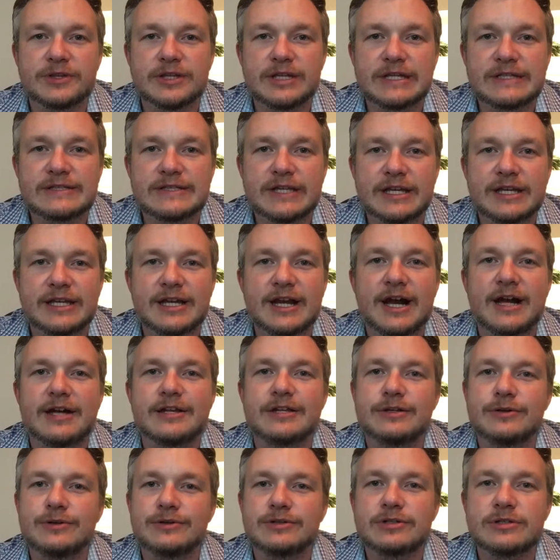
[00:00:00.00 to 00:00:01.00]
things that God
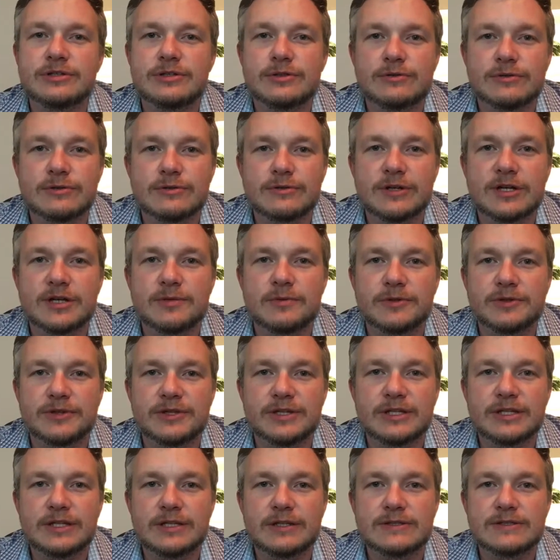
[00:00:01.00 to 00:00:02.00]
used to do incredible
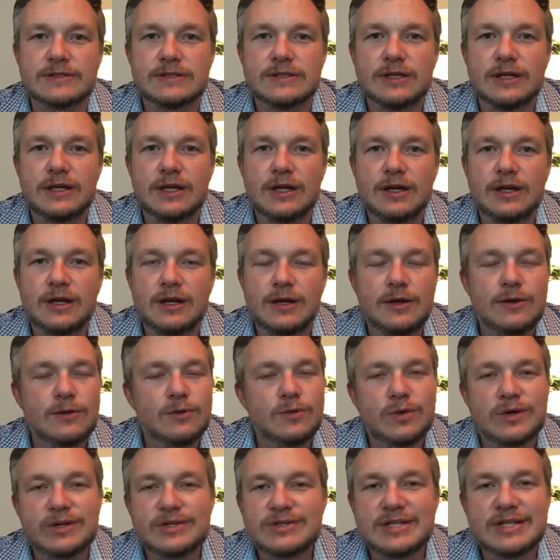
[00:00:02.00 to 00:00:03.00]
things.
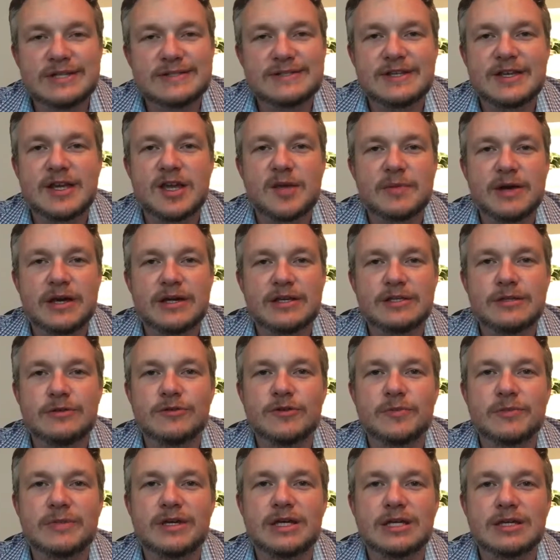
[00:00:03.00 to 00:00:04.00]
What does that say about you
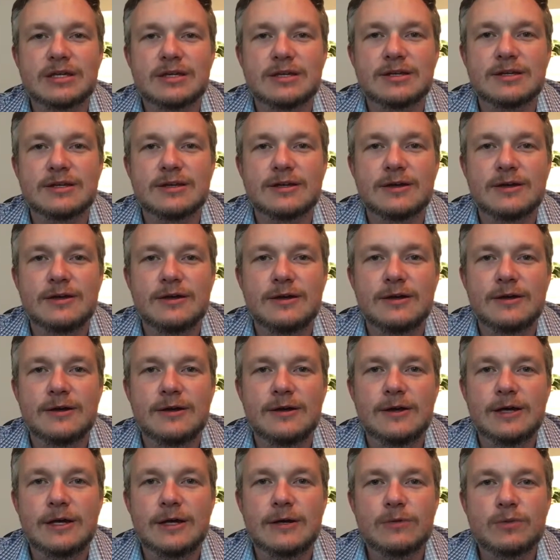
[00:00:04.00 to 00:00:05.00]
and me?
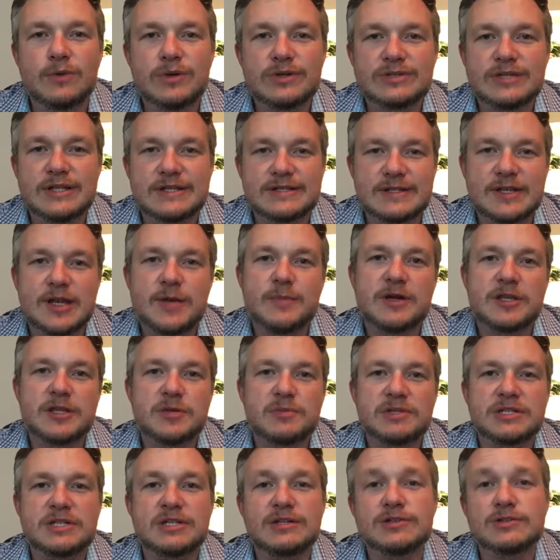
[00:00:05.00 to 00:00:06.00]
What does that say about the
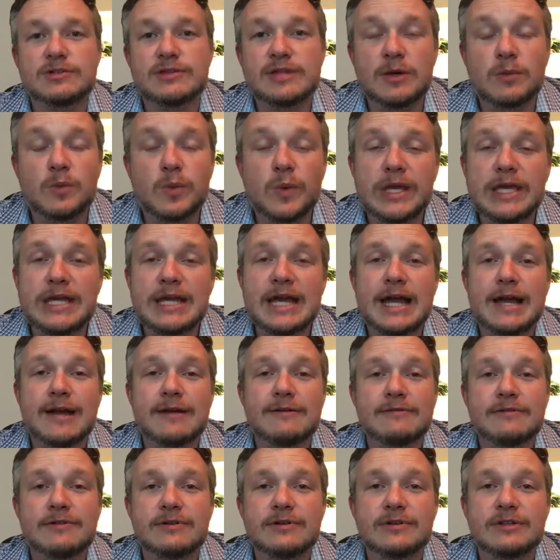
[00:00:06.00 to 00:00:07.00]
potential that we have
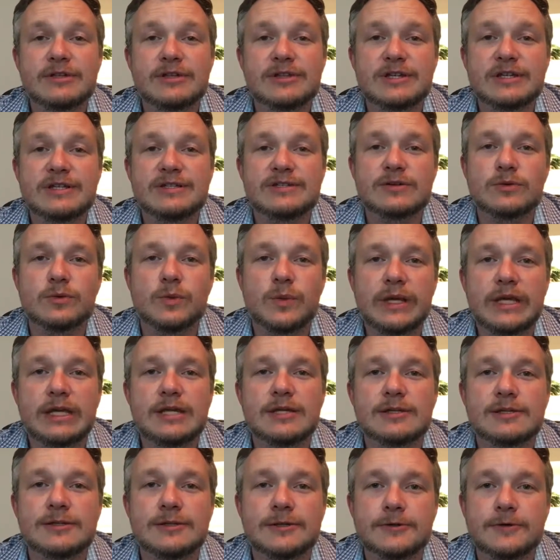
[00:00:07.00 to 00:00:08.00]
and the things that we
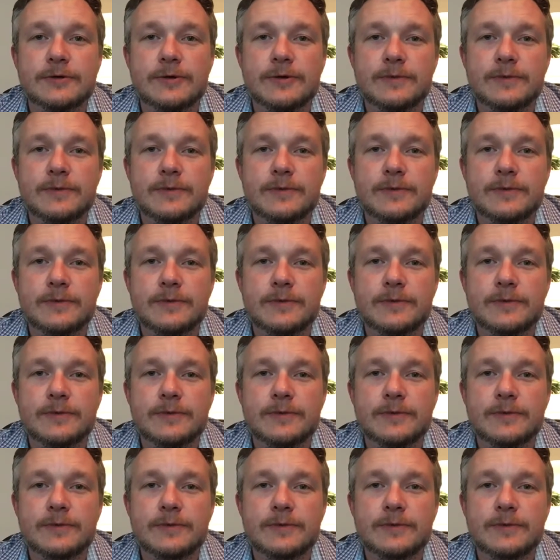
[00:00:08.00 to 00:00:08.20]
can do?